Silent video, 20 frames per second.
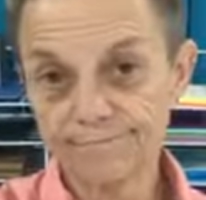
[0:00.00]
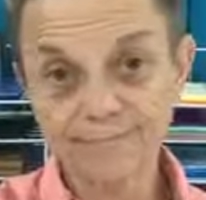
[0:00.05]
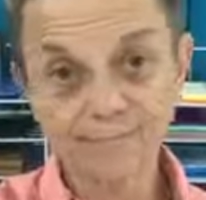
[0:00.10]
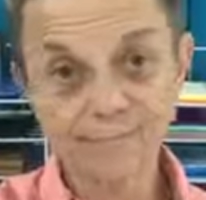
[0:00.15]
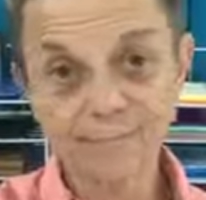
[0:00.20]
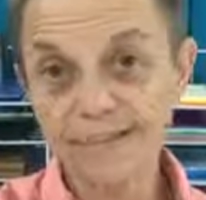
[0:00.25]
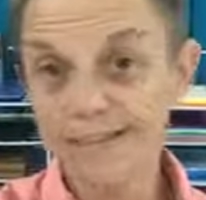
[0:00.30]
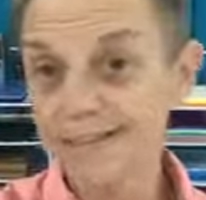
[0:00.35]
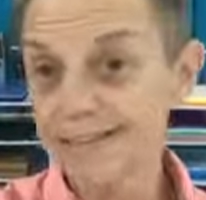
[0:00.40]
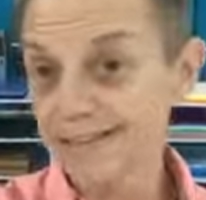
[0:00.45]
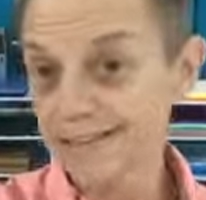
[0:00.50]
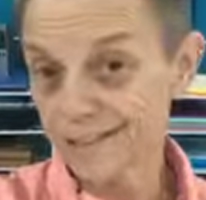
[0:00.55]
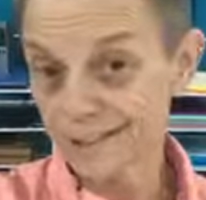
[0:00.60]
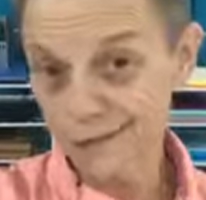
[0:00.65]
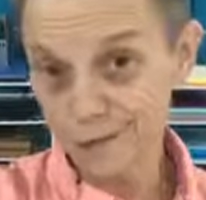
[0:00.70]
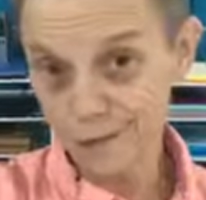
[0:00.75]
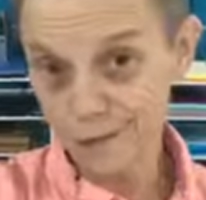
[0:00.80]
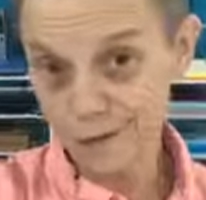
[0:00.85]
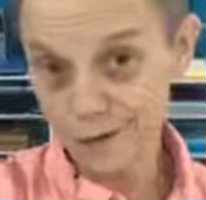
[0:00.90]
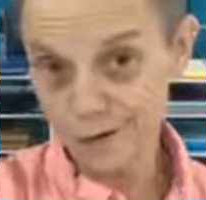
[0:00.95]
this isn't going
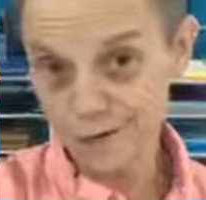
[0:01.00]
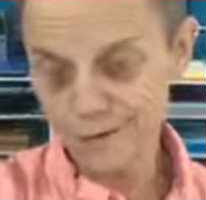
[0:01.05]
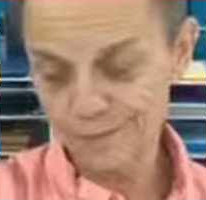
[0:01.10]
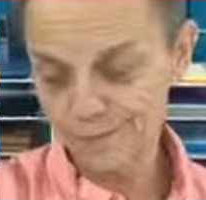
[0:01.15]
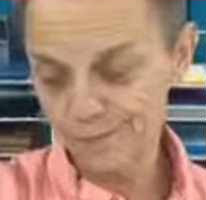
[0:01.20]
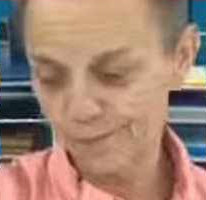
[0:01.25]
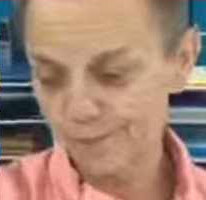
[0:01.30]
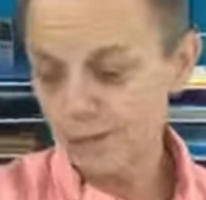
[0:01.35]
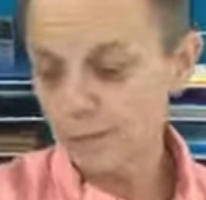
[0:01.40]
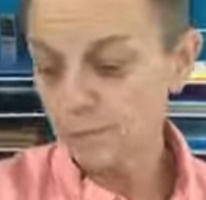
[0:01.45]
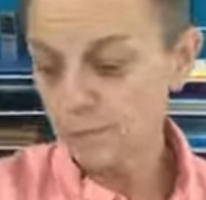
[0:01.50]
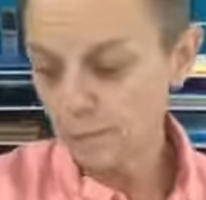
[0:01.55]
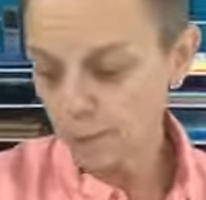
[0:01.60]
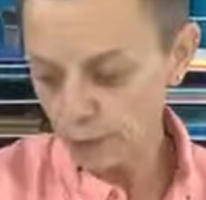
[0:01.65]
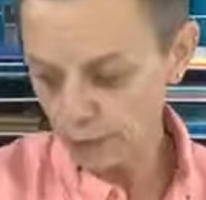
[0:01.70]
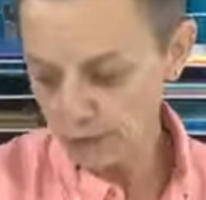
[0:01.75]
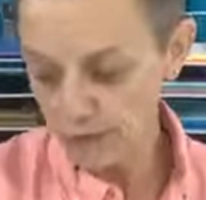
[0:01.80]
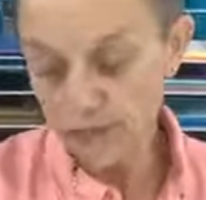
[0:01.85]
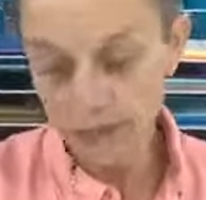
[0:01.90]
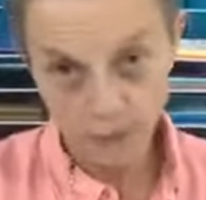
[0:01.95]
to work. But
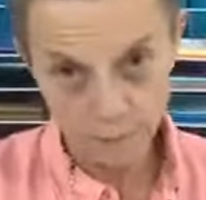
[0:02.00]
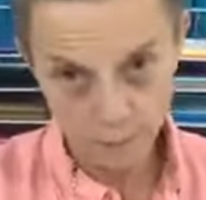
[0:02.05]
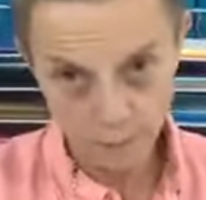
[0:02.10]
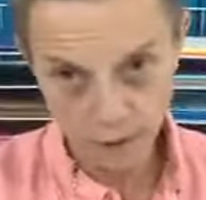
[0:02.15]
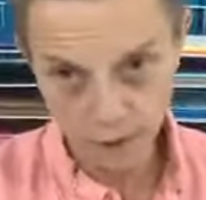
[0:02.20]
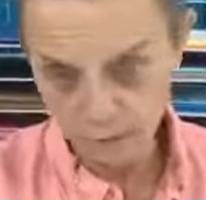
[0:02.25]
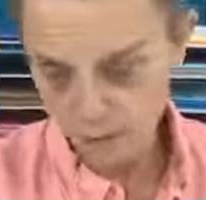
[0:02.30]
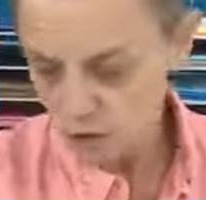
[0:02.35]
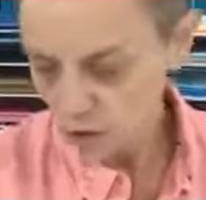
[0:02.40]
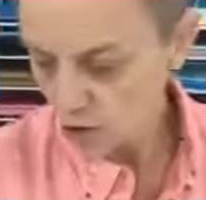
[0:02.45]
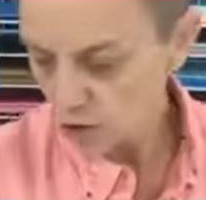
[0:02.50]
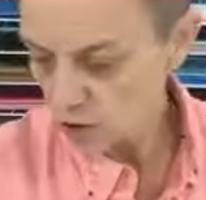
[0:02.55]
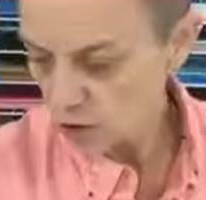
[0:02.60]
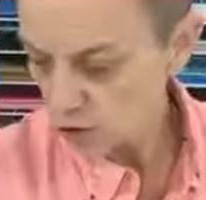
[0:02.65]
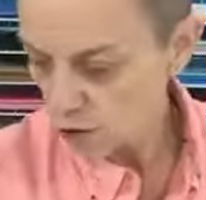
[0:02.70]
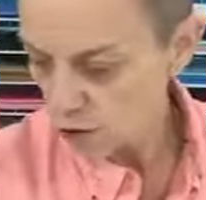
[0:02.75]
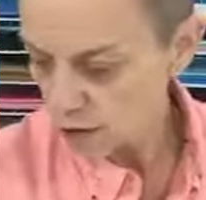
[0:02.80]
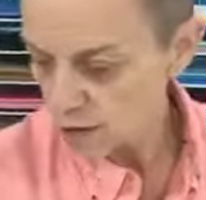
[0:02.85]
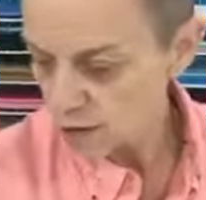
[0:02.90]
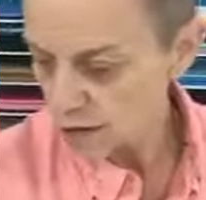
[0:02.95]
I said, I'm just going to
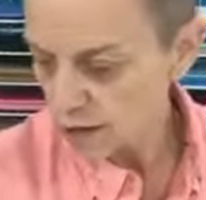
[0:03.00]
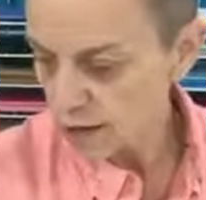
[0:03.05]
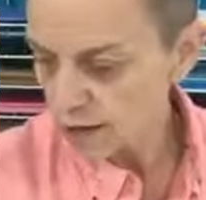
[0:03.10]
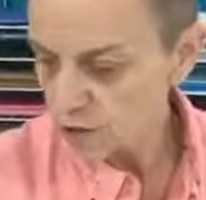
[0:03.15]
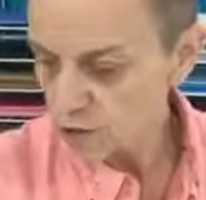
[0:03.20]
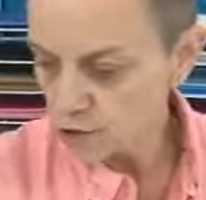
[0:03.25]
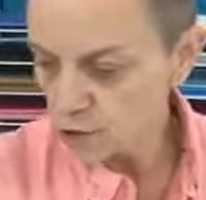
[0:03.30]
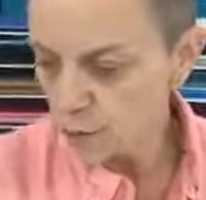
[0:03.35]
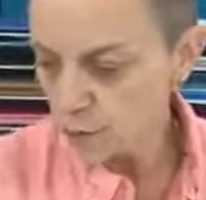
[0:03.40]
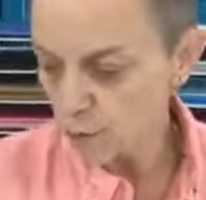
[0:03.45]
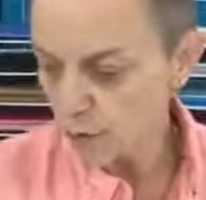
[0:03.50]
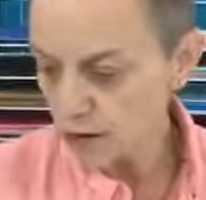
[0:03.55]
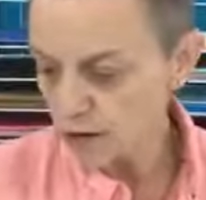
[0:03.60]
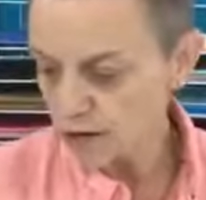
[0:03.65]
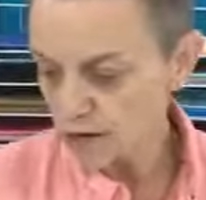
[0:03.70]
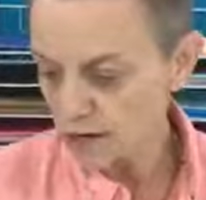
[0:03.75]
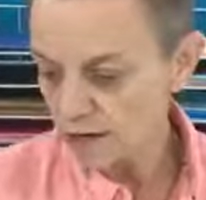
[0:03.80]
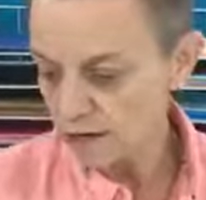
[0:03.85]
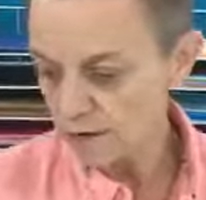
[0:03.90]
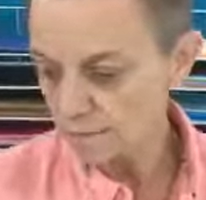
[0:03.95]
trust and do the
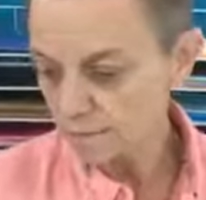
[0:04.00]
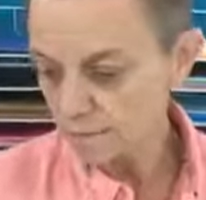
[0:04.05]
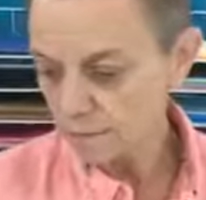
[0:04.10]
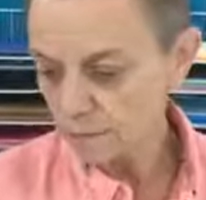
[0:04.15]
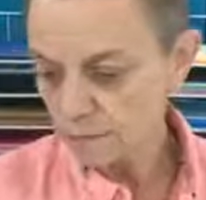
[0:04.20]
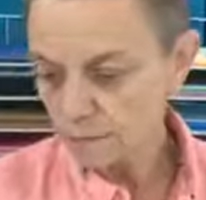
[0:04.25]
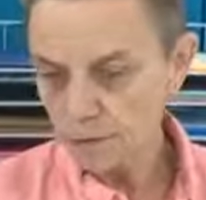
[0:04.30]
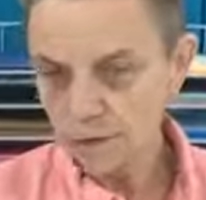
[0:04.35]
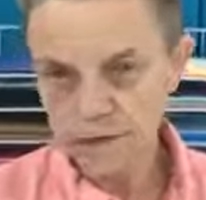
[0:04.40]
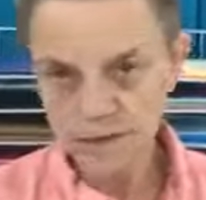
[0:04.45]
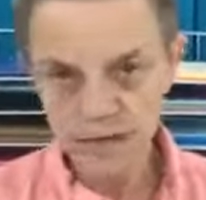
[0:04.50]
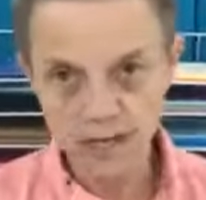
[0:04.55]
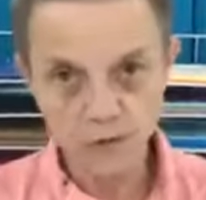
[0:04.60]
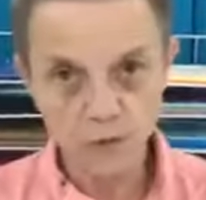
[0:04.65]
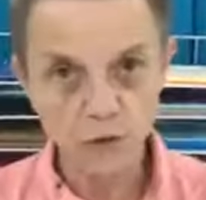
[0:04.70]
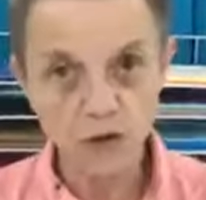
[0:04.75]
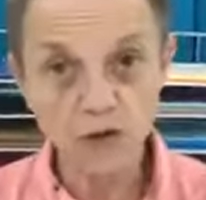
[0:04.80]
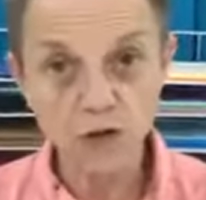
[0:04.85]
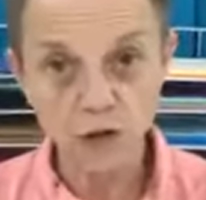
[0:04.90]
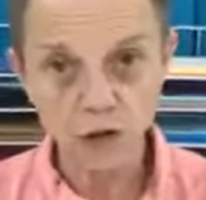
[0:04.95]
process, because that's
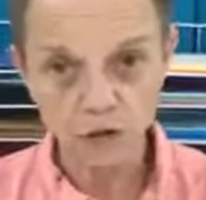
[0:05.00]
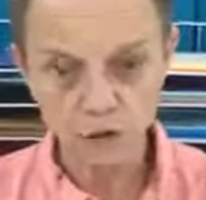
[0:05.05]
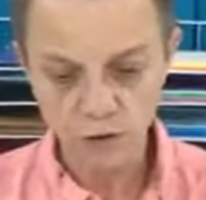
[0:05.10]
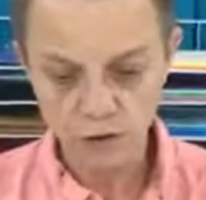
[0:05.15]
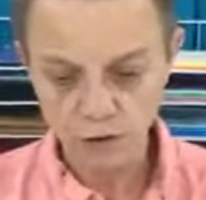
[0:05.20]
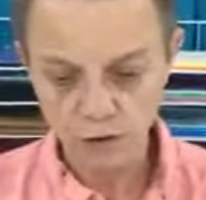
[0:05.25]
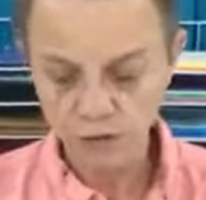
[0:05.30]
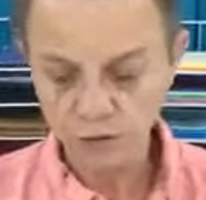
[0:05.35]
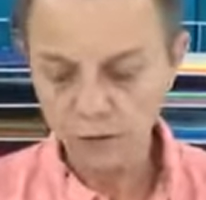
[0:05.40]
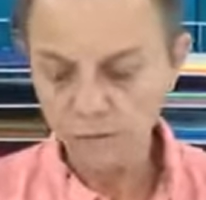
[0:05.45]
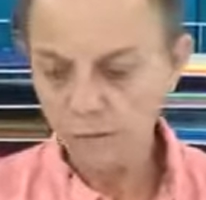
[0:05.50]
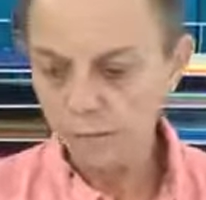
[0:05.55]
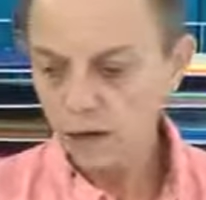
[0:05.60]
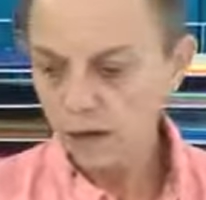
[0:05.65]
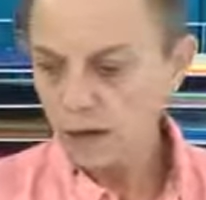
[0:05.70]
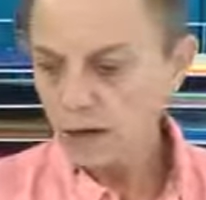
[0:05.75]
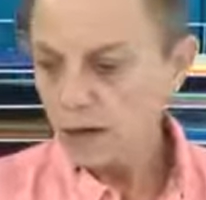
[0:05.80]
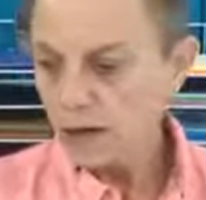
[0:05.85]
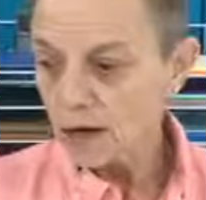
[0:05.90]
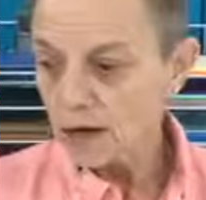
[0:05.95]
what y'all are going to do.
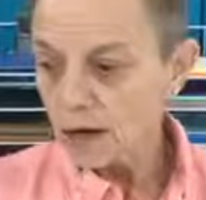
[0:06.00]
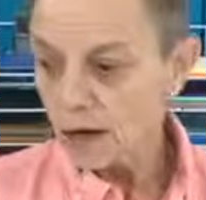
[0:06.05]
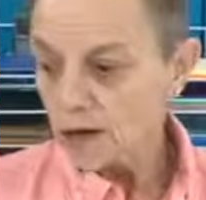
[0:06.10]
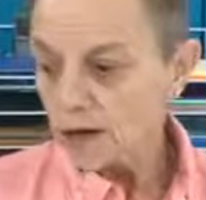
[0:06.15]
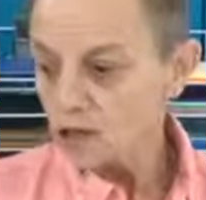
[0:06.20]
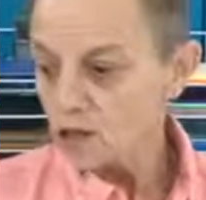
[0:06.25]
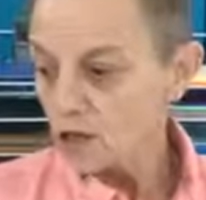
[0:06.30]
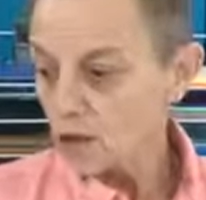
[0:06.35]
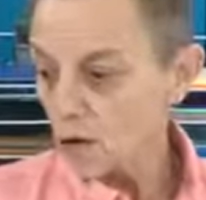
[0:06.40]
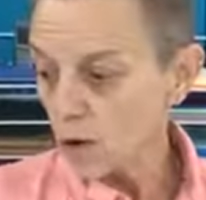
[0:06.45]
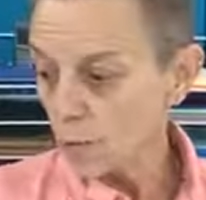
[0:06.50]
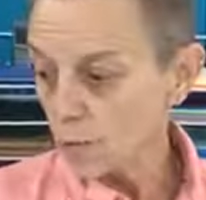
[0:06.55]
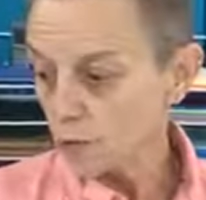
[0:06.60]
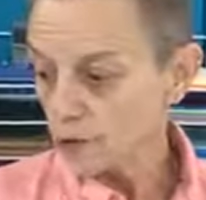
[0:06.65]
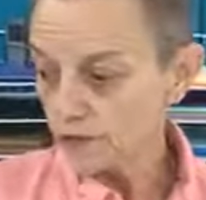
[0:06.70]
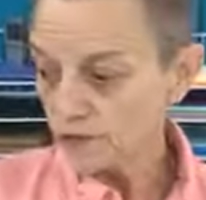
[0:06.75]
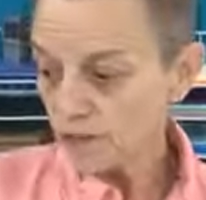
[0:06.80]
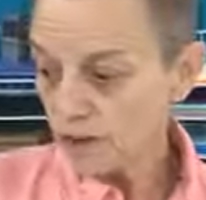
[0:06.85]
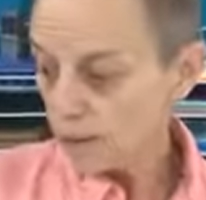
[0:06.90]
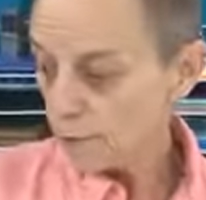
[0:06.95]
So I put
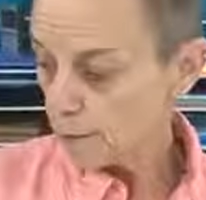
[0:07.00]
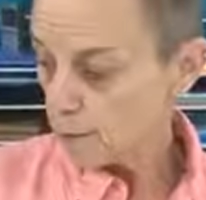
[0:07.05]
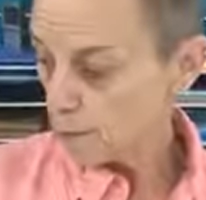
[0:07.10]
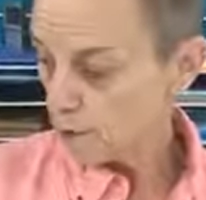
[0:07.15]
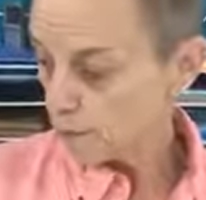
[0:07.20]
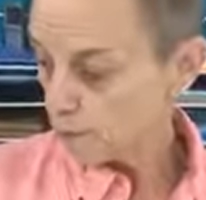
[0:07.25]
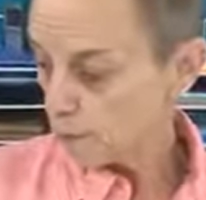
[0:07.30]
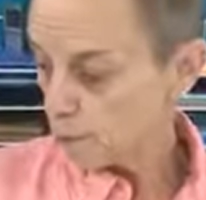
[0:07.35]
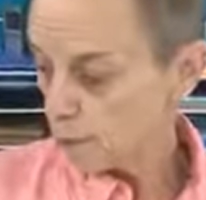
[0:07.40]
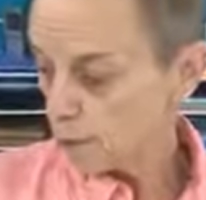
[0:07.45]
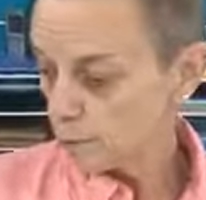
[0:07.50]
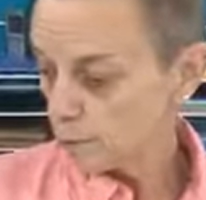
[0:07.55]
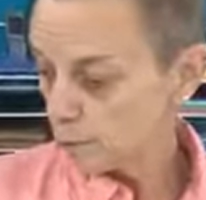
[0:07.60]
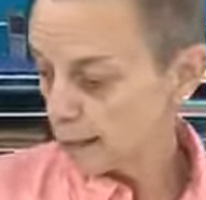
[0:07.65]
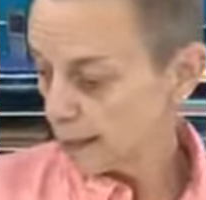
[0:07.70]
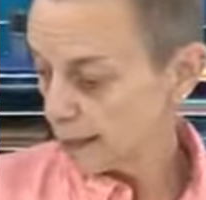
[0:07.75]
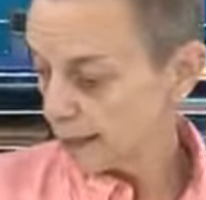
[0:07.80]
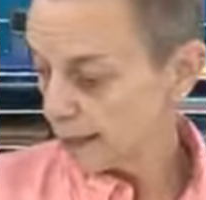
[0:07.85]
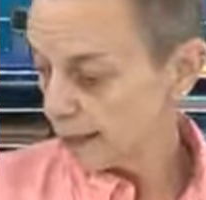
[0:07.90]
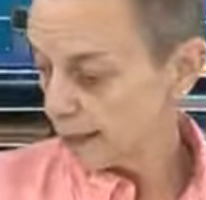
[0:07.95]
the fine point
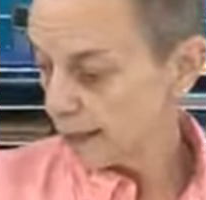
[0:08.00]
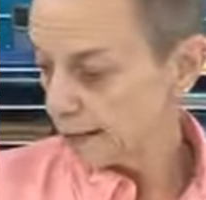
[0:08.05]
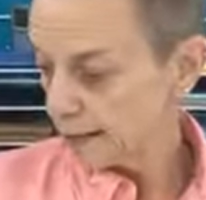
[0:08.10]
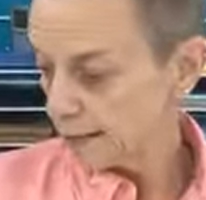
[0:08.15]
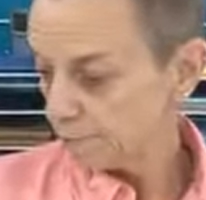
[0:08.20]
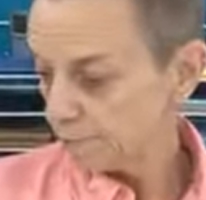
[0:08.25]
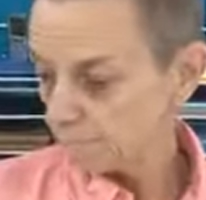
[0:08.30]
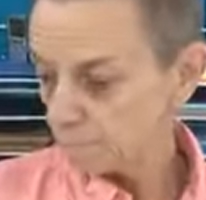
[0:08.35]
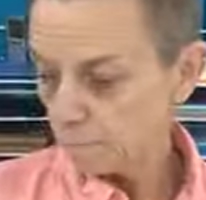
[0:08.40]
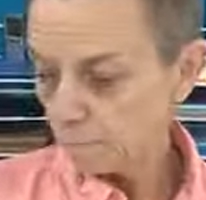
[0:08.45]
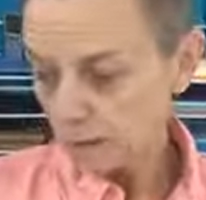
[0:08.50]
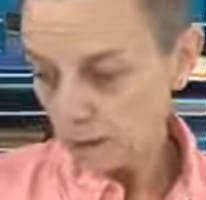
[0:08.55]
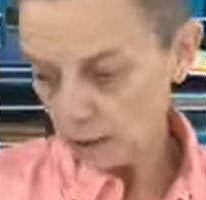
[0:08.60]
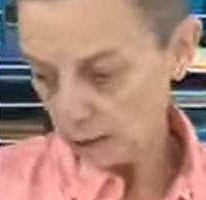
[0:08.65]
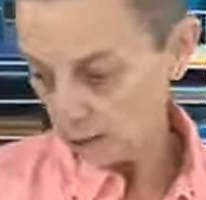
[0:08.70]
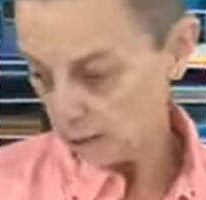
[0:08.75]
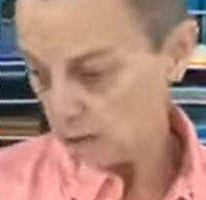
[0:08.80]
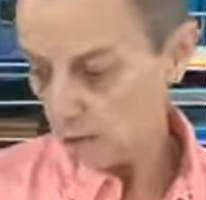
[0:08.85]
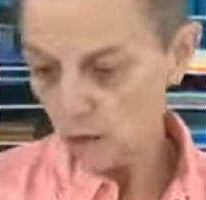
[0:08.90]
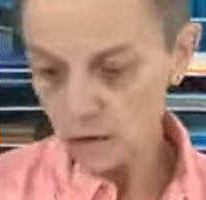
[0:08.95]
blade in,
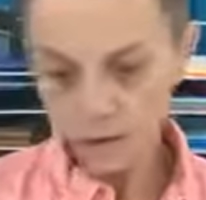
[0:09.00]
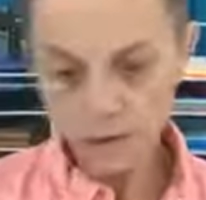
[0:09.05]
loaded